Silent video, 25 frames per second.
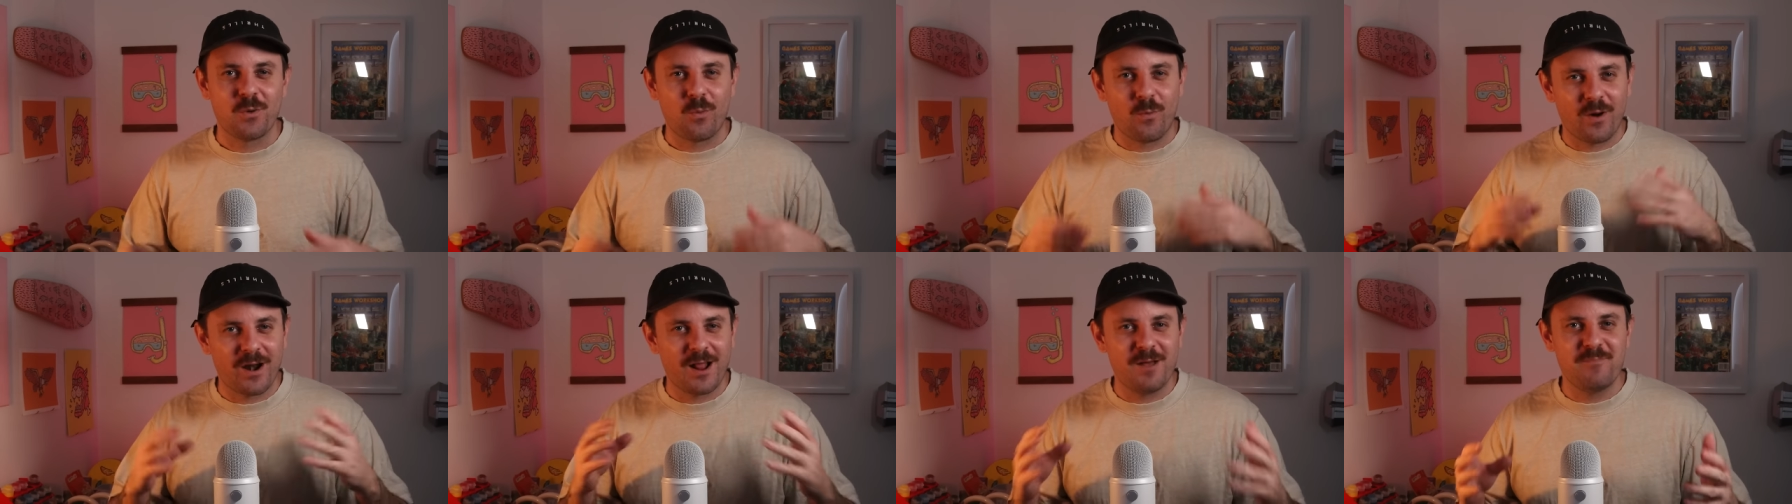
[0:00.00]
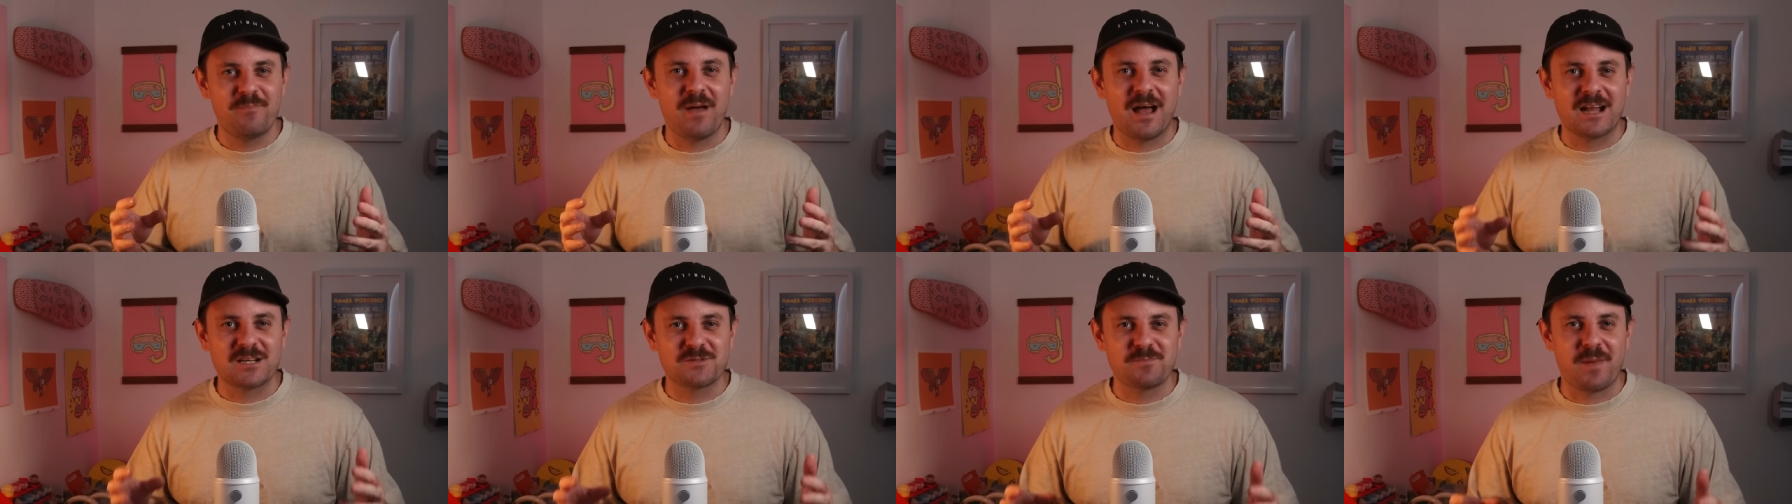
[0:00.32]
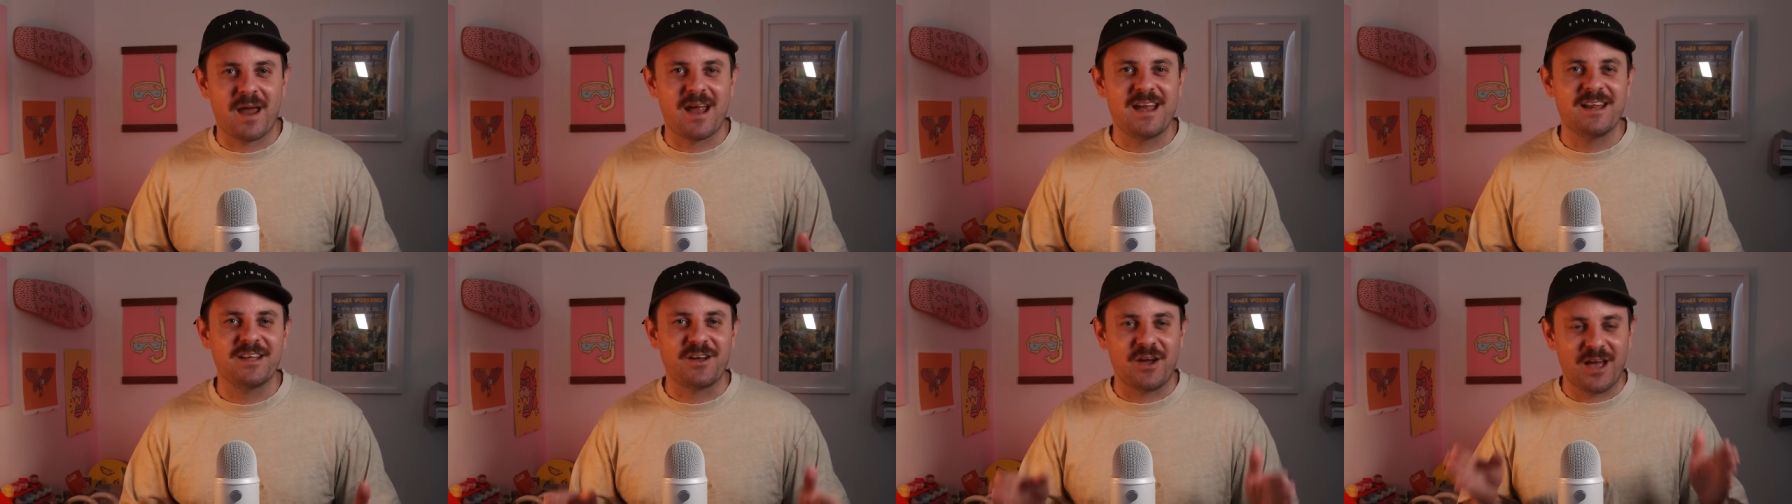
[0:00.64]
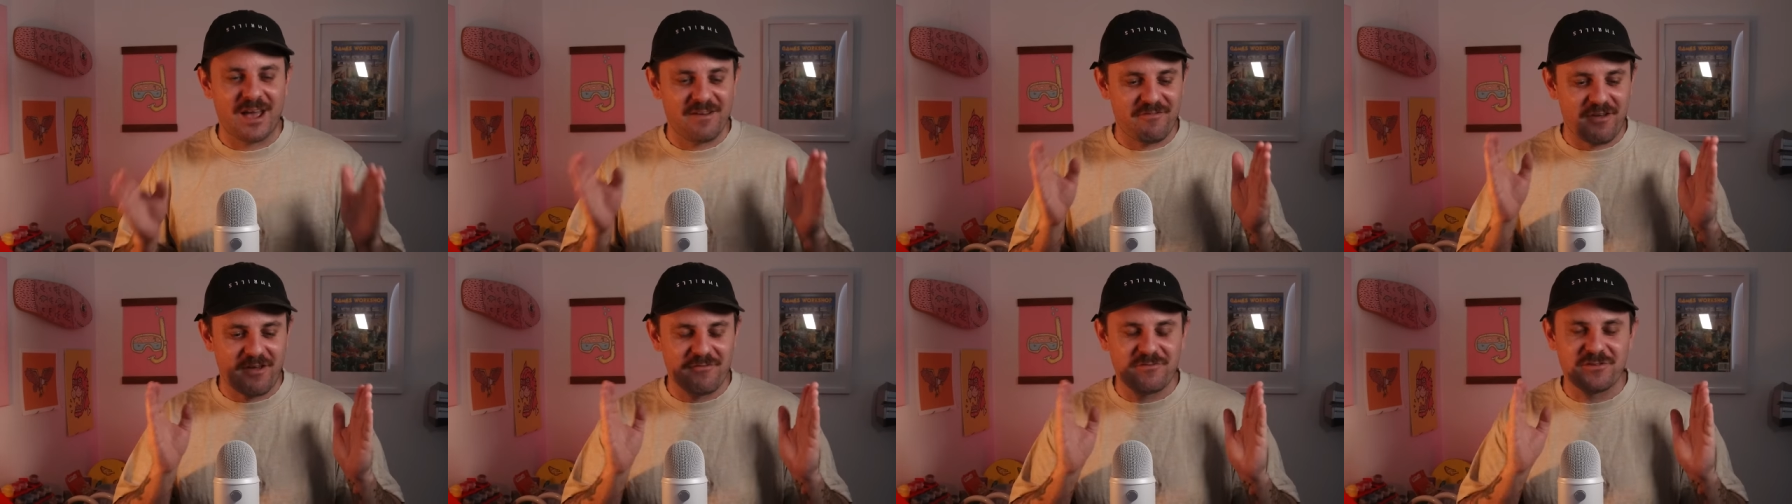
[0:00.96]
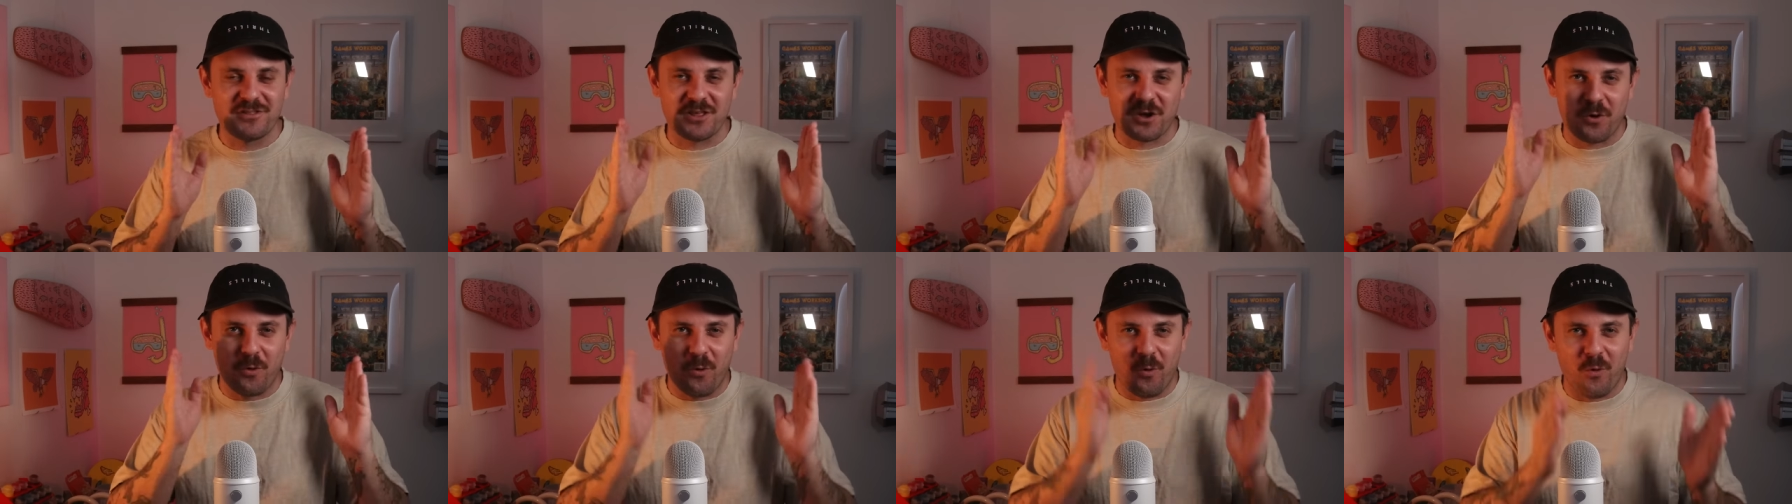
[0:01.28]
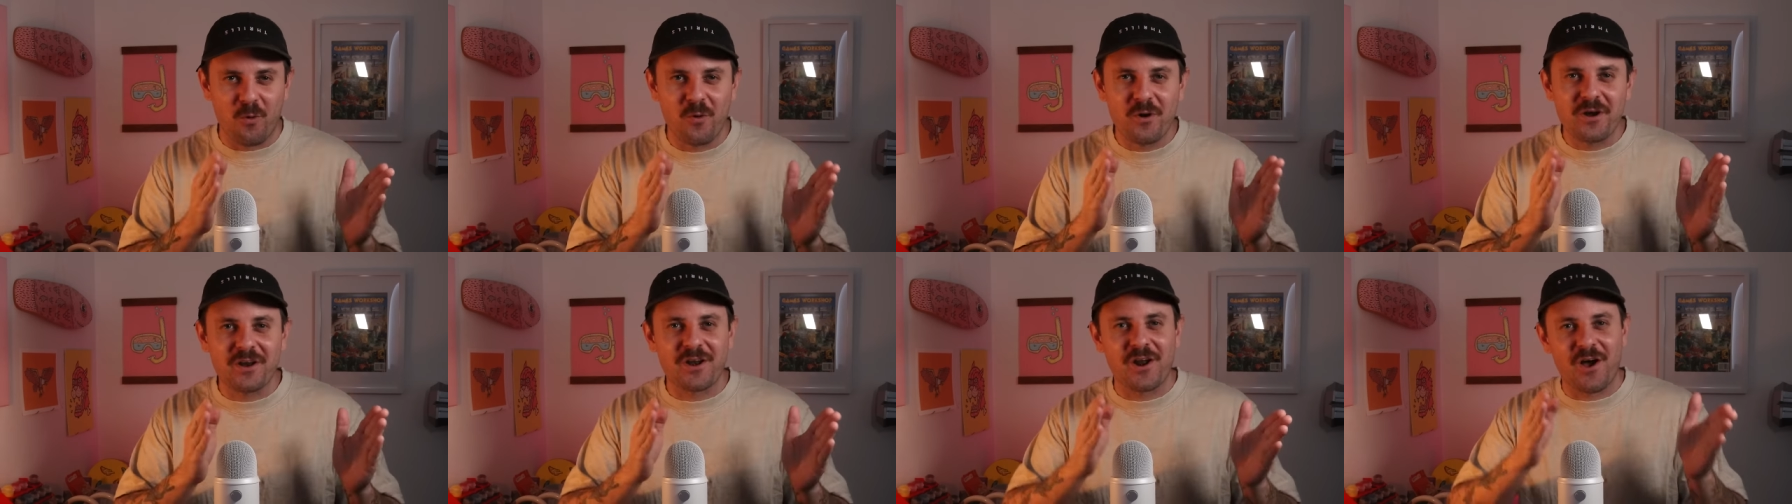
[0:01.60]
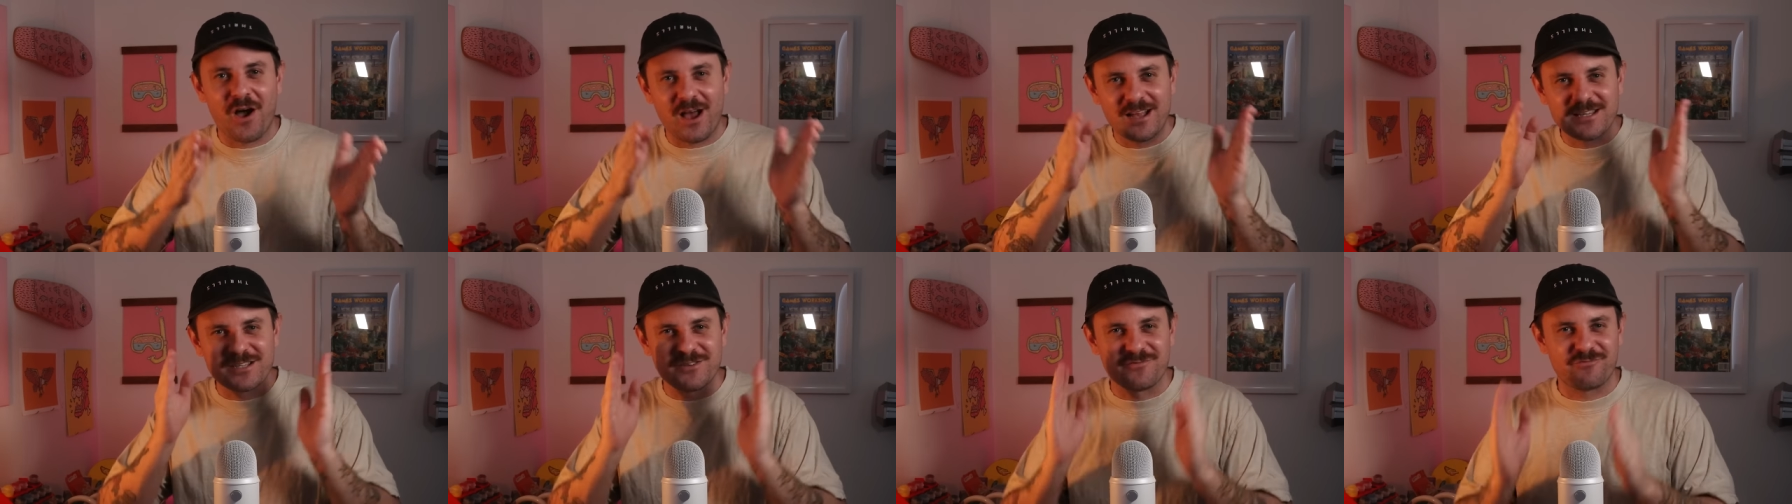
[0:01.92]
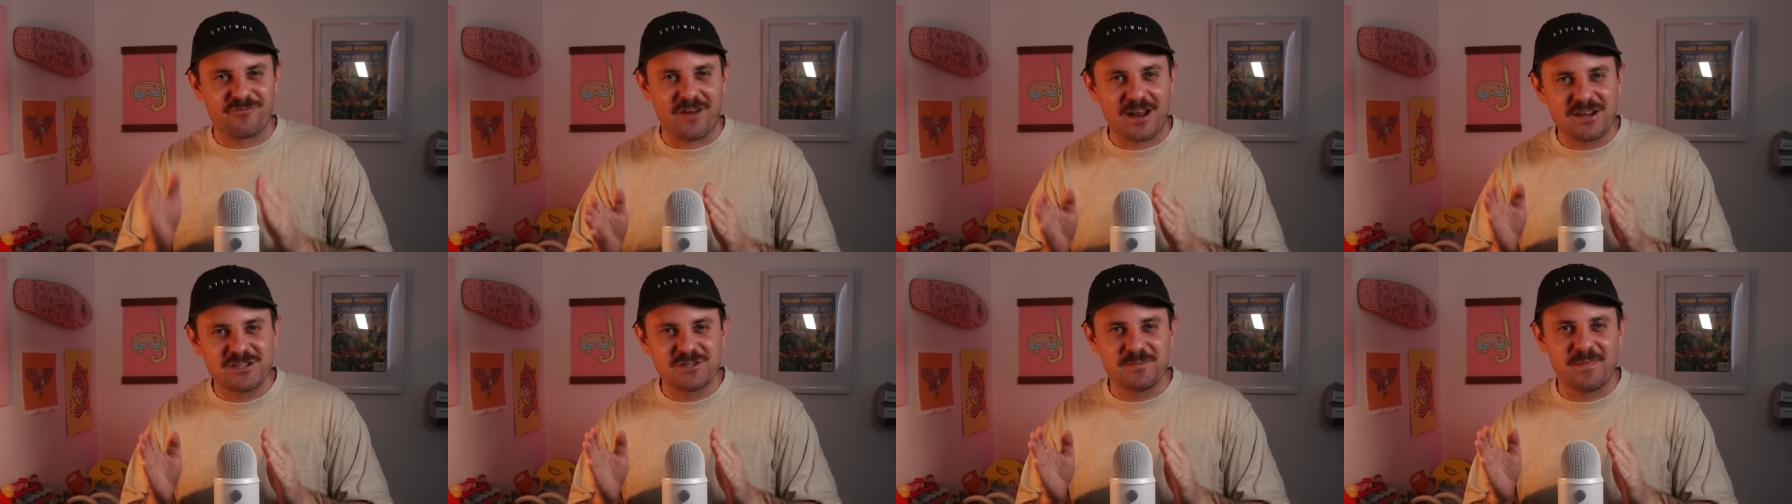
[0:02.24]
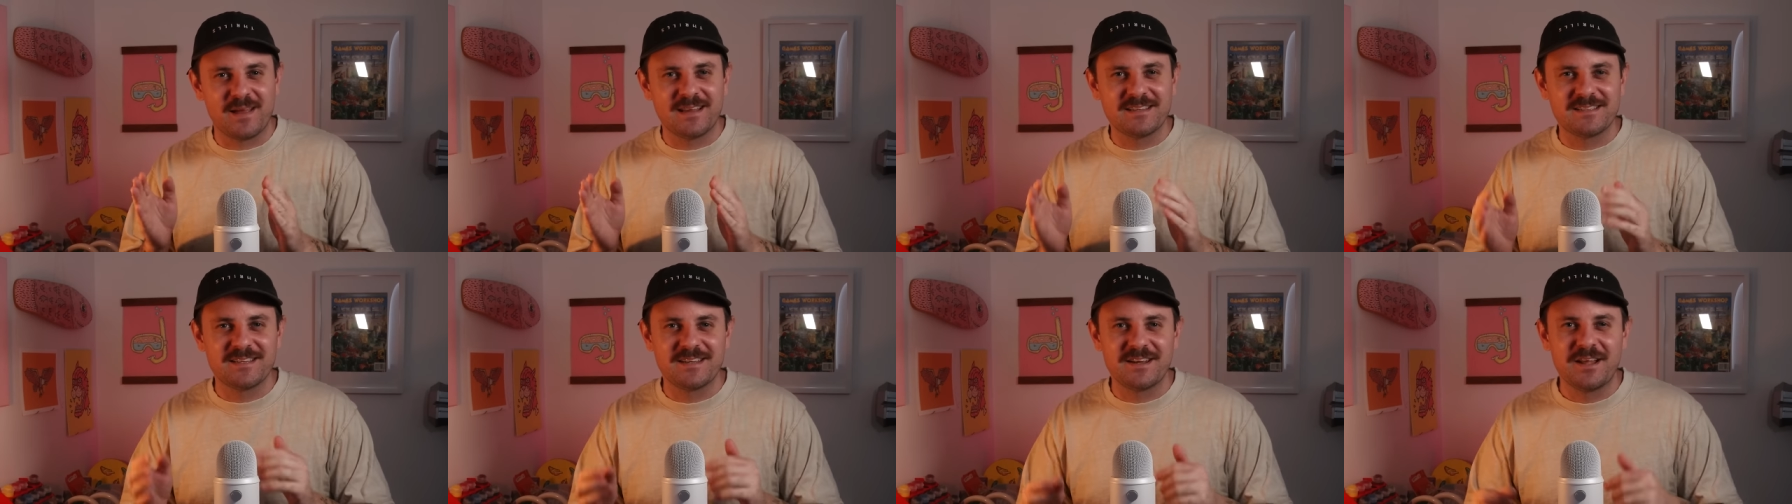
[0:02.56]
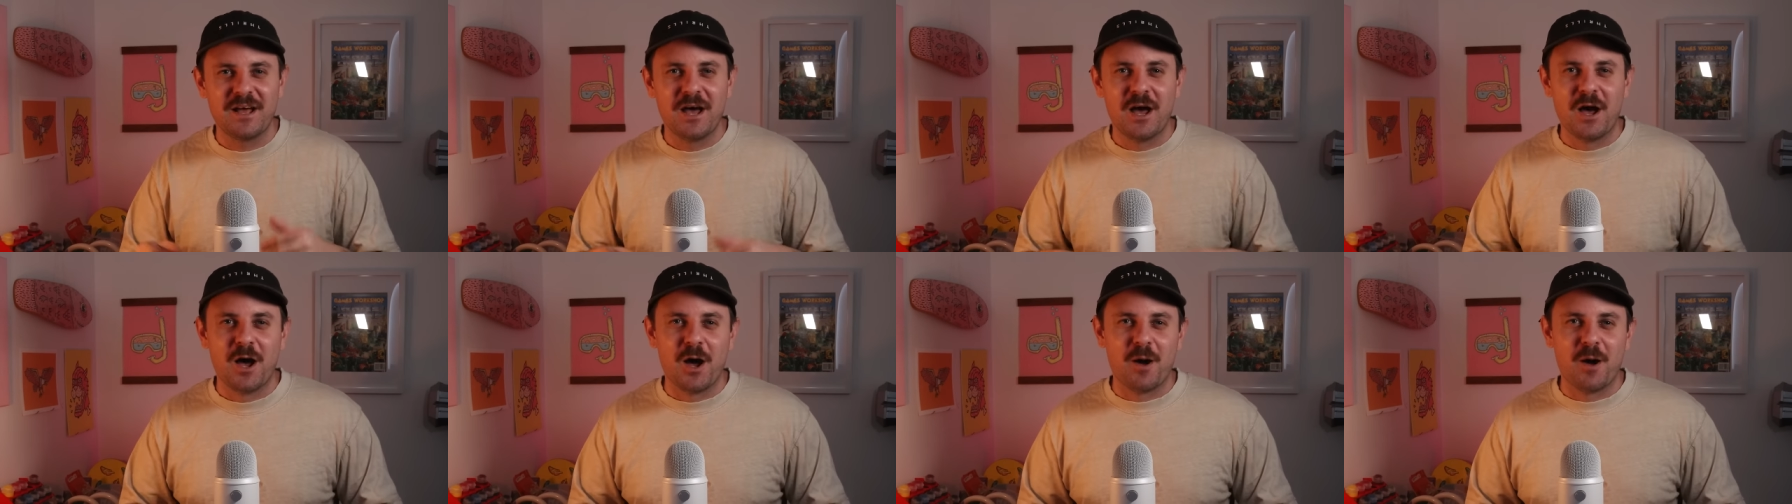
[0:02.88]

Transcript: When I'm batch painting, I have everything organized and regimented,